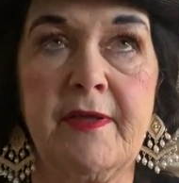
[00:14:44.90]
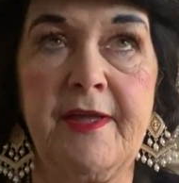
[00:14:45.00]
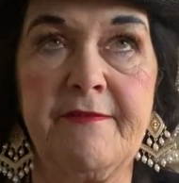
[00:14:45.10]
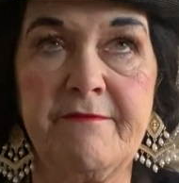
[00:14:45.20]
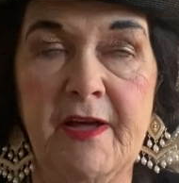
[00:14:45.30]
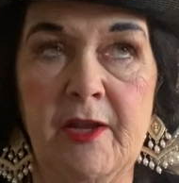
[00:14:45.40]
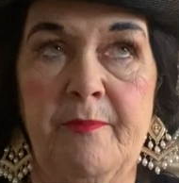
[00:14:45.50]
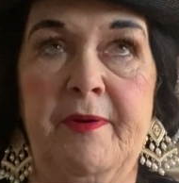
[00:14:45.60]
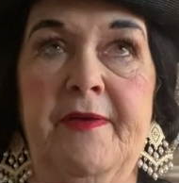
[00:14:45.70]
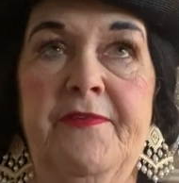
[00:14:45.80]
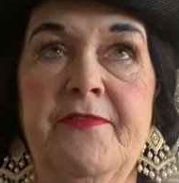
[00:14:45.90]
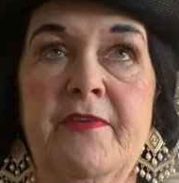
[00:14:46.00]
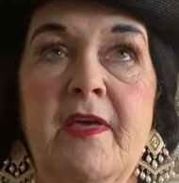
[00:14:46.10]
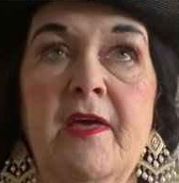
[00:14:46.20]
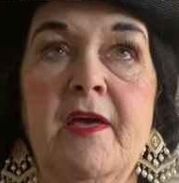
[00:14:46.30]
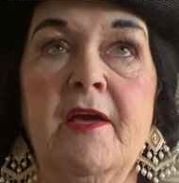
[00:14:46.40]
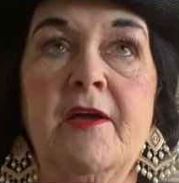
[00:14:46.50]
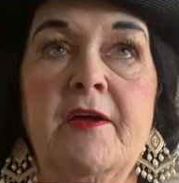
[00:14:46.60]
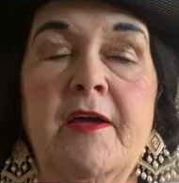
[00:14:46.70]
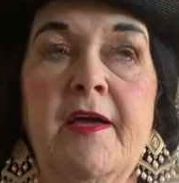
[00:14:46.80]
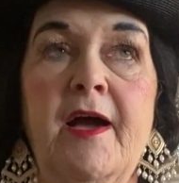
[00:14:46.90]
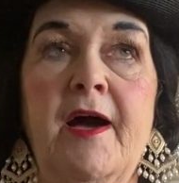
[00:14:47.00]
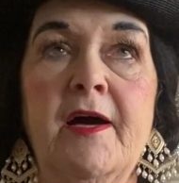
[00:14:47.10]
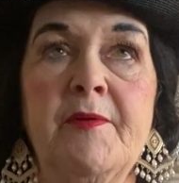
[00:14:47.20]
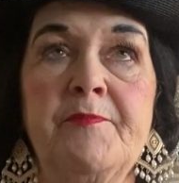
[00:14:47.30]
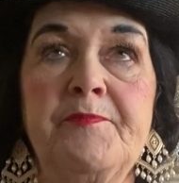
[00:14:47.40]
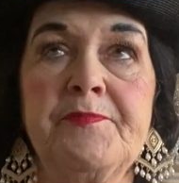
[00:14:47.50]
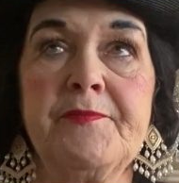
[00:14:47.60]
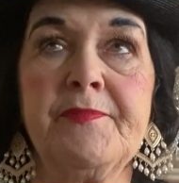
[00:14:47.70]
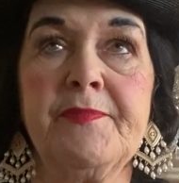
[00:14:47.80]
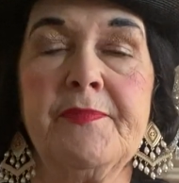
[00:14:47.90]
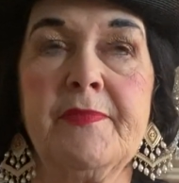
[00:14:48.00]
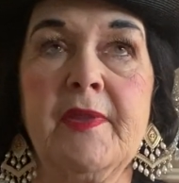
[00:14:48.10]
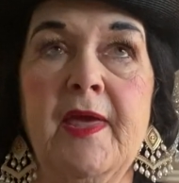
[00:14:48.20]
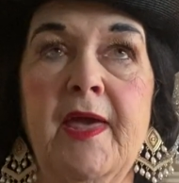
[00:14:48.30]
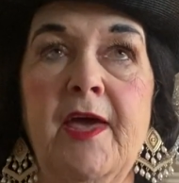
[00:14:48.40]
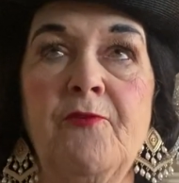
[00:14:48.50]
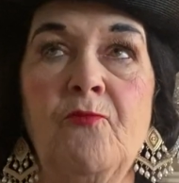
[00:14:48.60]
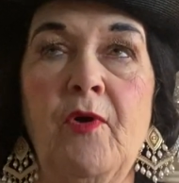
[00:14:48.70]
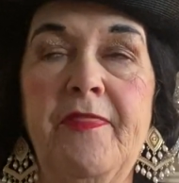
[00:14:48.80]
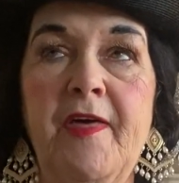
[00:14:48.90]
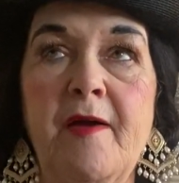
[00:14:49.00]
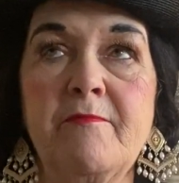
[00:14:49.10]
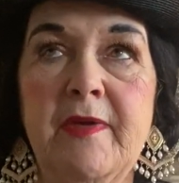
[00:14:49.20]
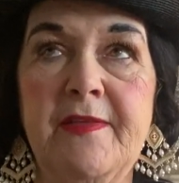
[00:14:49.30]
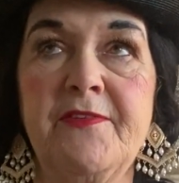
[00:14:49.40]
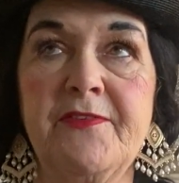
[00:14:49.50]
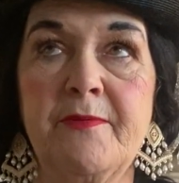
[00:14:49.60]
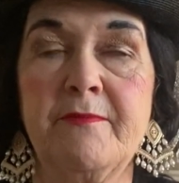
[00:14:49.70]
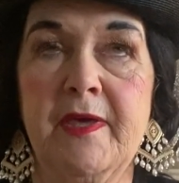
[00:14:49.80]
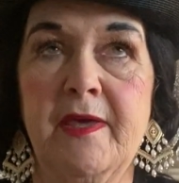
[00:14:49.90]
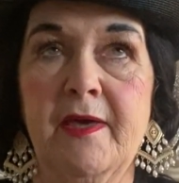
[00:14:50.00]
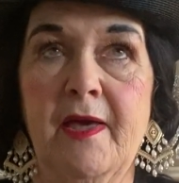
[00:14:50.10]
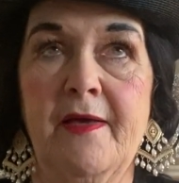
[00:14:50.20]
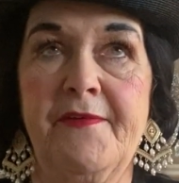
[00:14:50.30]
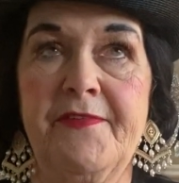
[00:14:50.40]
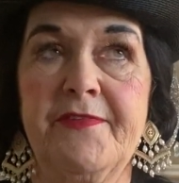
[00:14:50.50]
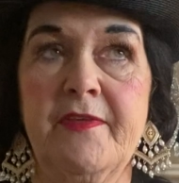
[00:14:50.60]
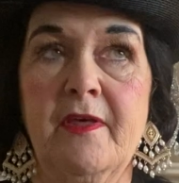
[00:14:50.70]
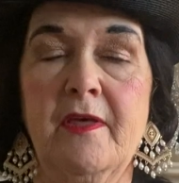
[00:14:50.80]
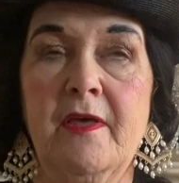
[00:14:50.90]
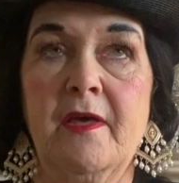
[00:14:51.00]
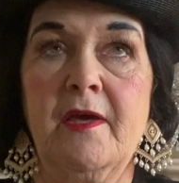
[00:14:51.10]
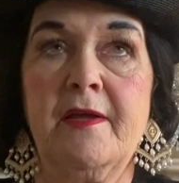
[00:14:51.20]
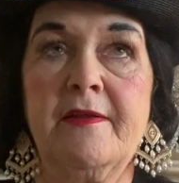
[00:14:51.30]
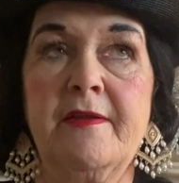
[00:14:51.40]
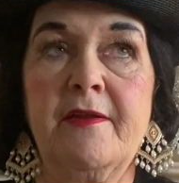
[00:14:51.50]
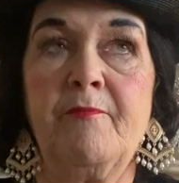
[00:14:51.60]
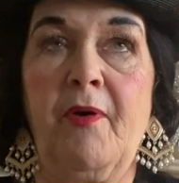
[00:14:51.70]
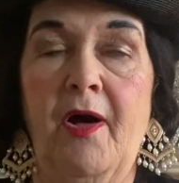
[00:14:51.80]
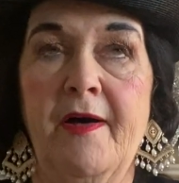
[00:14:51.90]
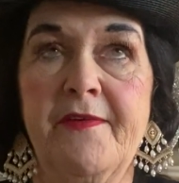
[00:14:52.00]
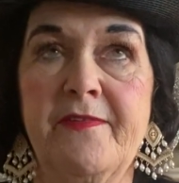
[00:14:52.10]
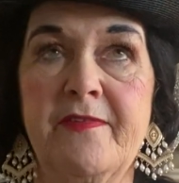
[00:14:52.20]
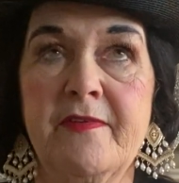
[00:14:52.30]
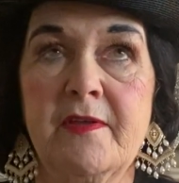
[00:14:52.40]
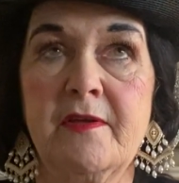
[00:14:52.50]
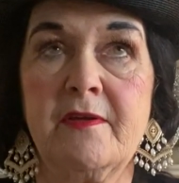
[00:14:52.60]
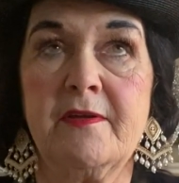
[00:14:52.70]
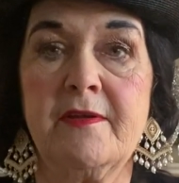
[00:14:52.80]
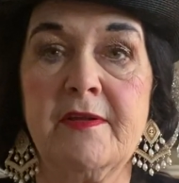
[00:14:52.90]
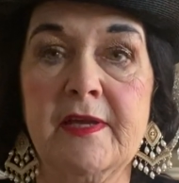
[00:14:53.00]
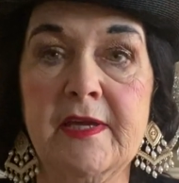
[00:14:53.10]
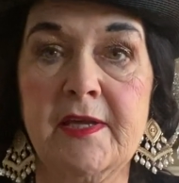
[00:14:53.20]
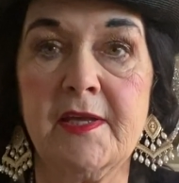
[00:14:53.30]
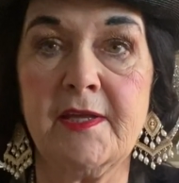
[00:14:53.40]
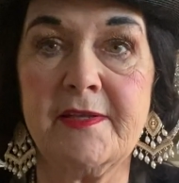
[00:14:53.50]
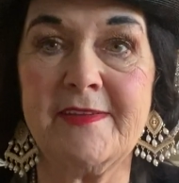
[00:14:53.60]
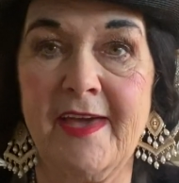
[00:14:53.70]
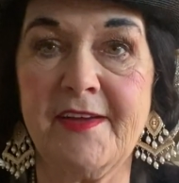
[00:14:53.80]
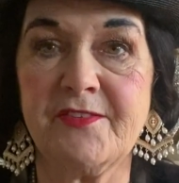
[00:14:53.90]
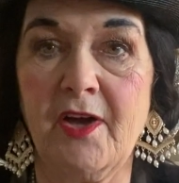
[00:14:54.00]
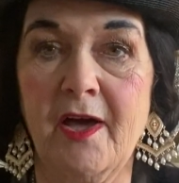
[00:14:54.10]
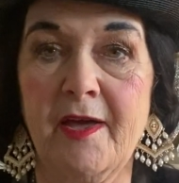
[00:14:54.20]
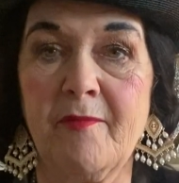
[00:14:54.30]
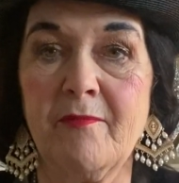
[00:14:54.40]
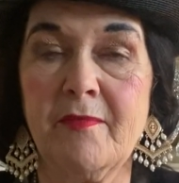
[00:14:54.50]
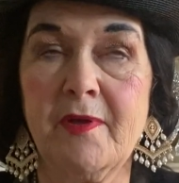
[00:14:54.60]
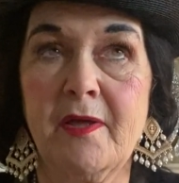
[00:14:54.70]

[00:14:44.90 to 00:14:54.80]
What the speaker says: envelop us. And what that means to me is pause, take time.